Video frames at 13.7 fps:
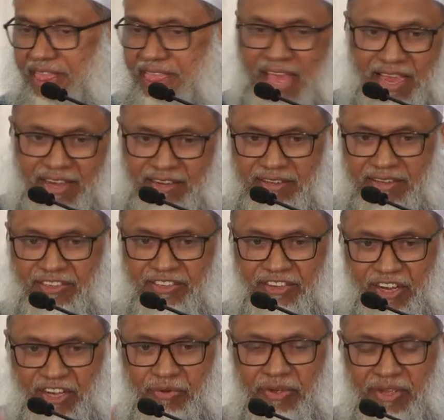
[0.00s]
that,
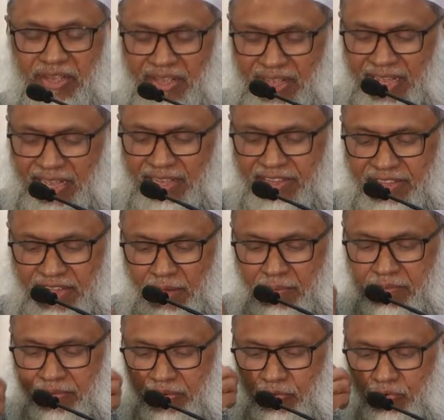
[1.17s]
straight away,
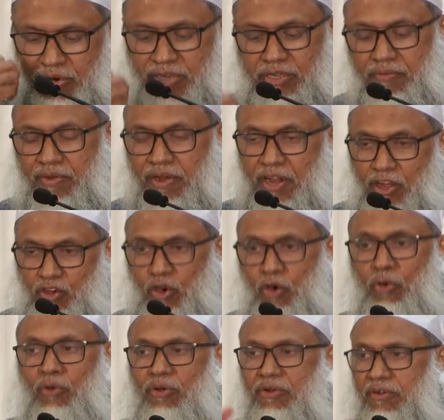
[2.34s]
some words of Allah,
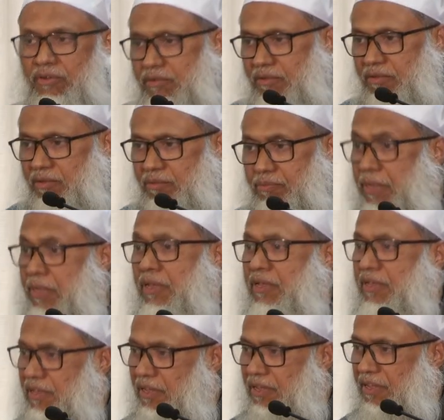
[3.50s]
kun,
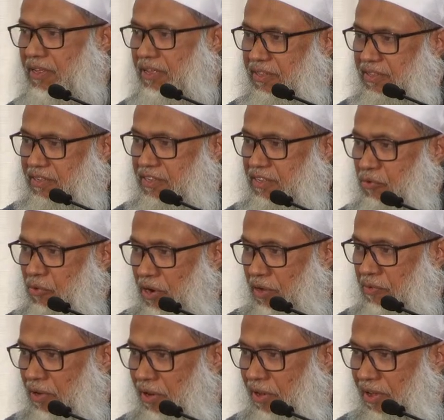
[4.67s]
be. This is the word of
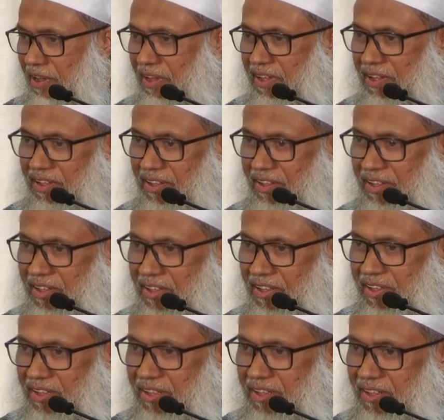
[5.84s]
Allah.
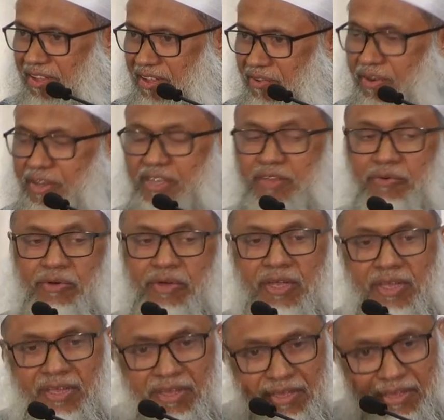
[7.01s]
When he
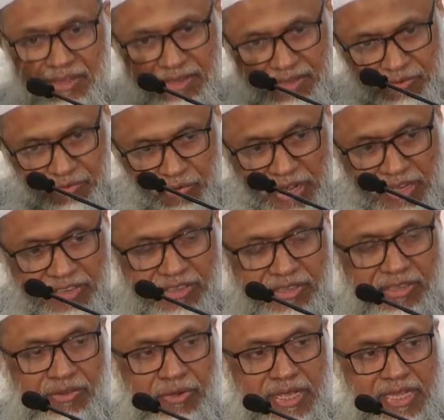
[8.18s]

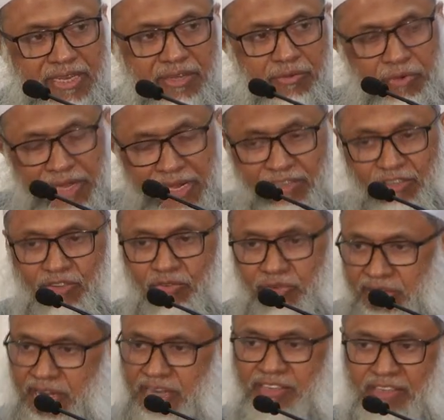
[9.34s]
wants, eh, when he wills to
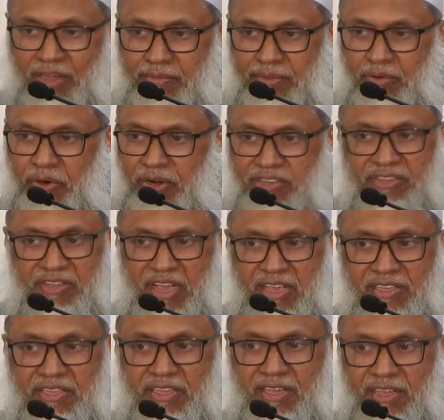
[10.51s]
create something, what he
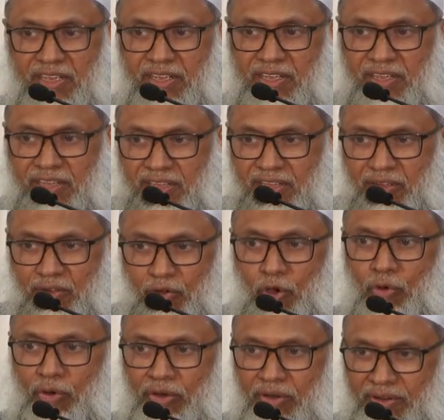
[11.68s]
says? Kun.